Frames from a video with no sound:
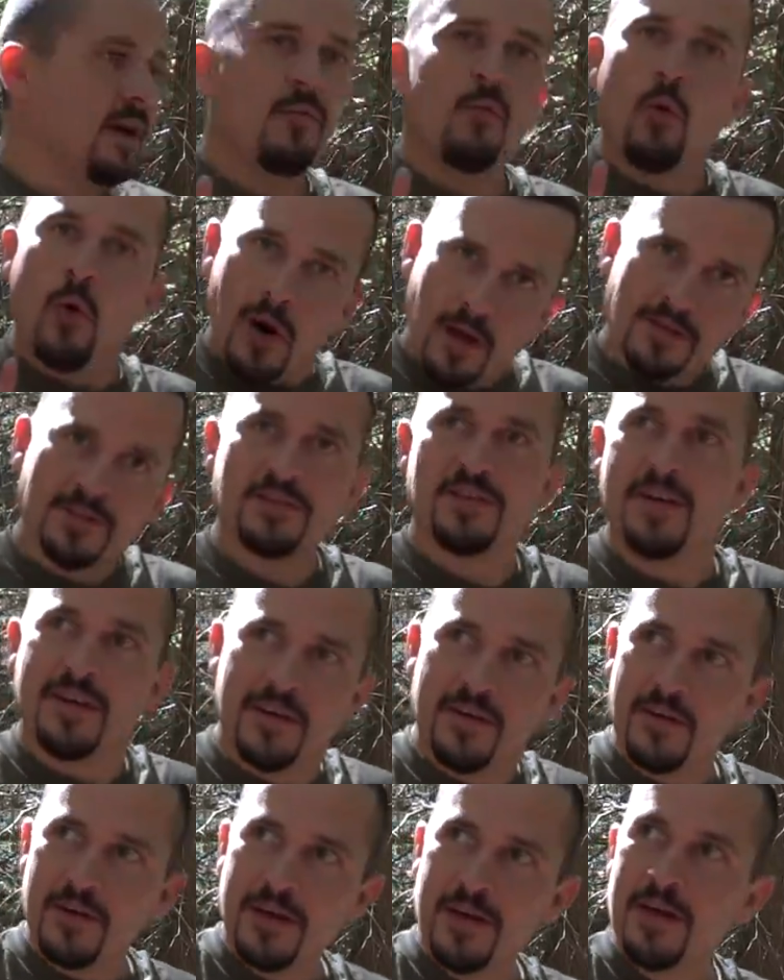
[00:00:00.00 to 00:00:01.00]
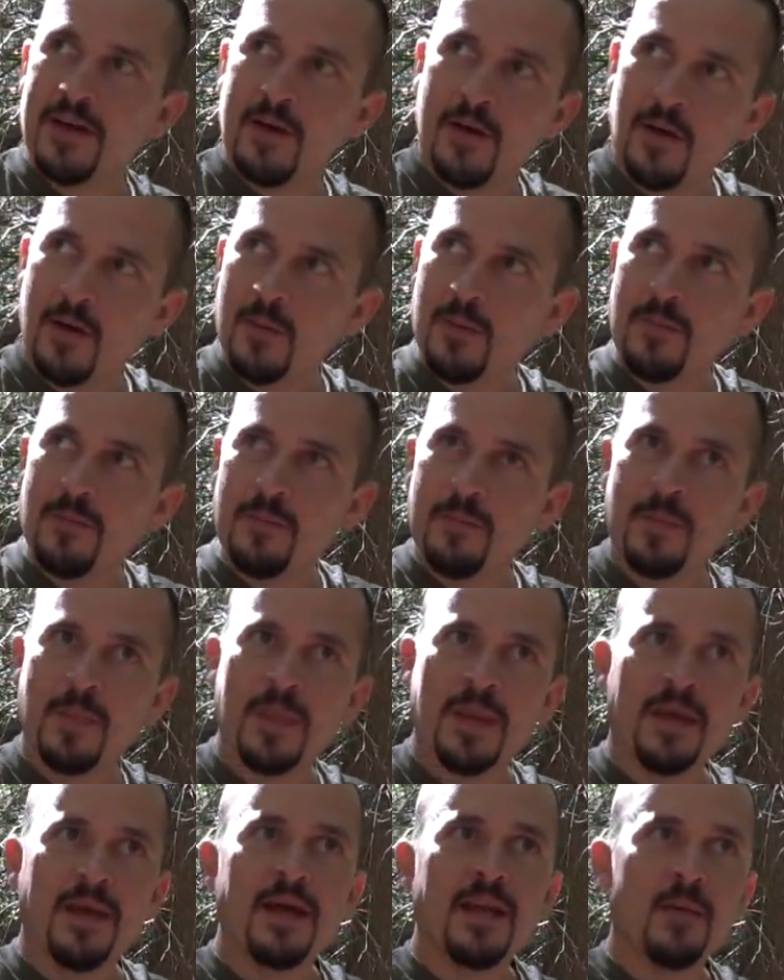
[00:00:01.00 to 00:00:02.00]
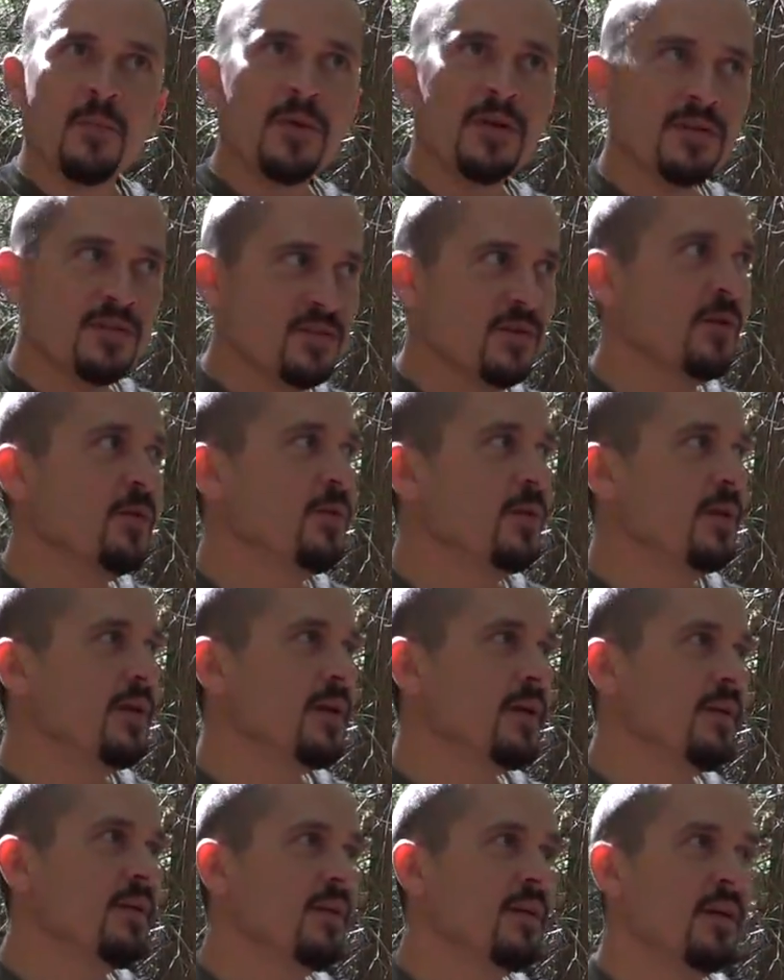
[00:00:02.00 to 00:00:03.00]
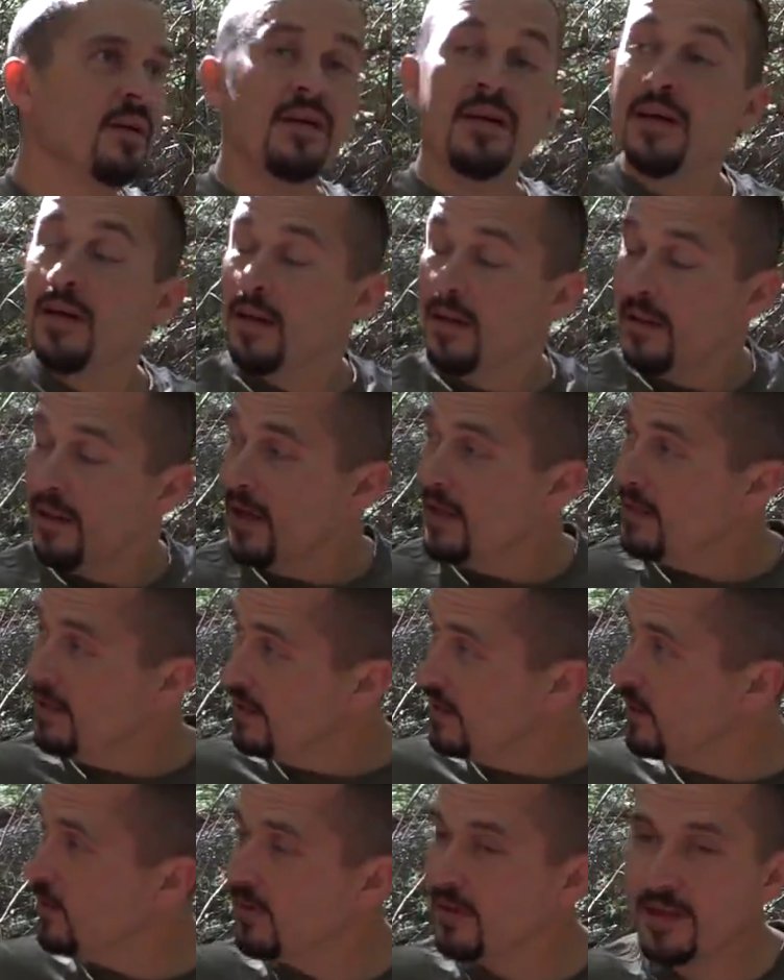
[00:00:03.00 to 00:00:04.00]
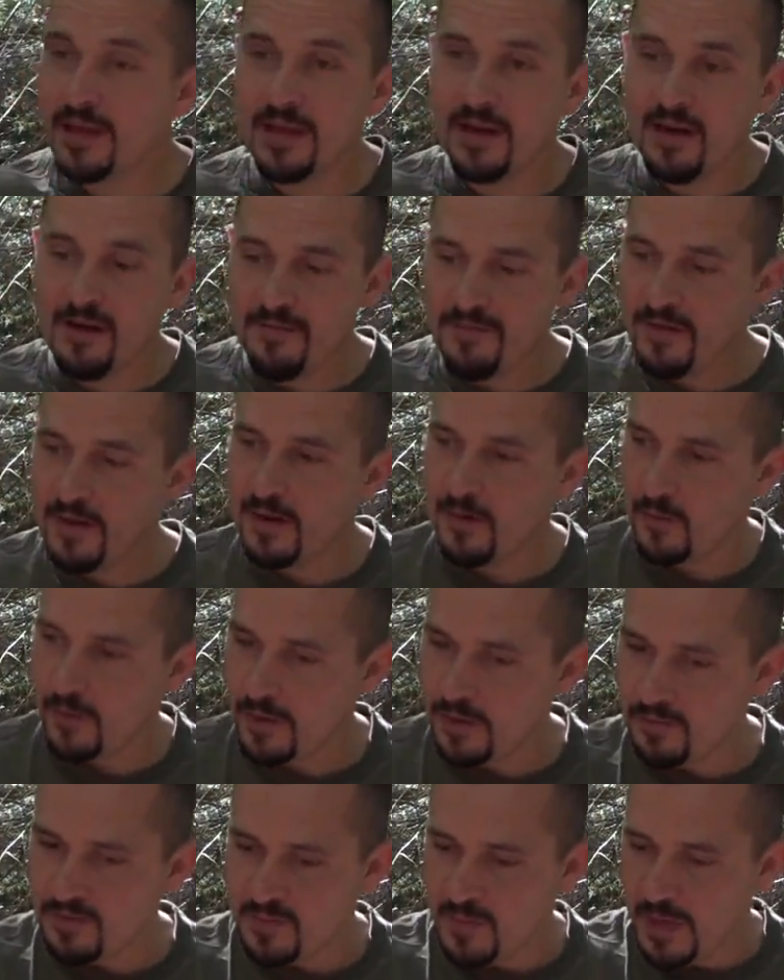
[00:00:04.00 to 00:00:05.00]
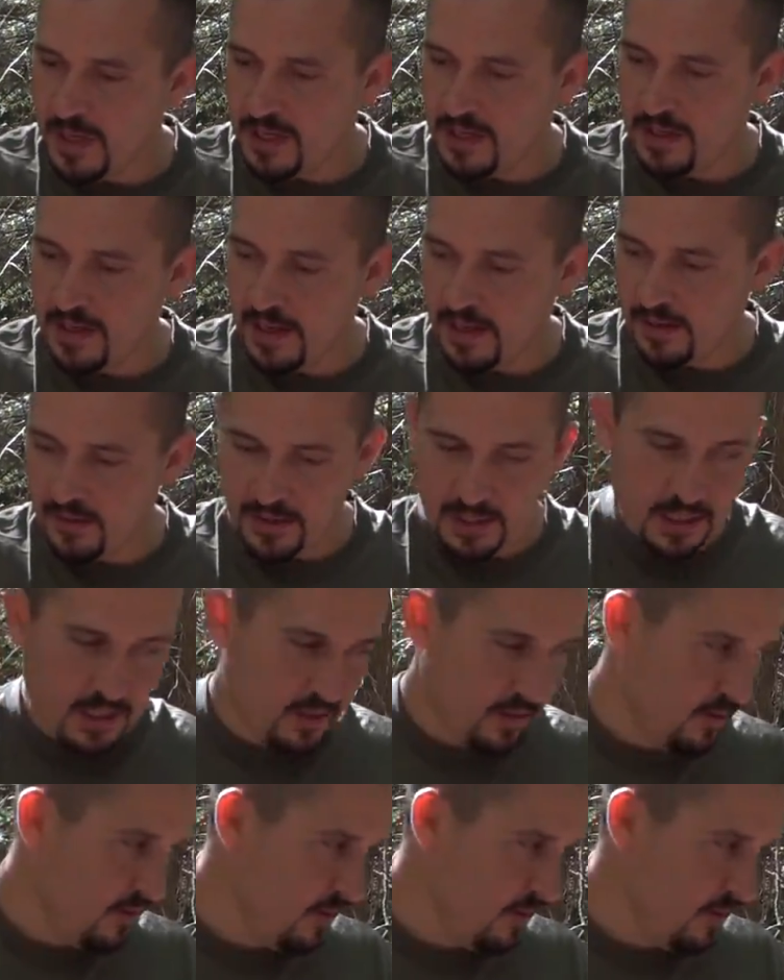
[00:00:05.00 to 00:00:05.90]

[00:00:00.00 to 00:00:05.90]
I've watched a deer get up and it been so thick that I literally cannot find where he was bedded down at.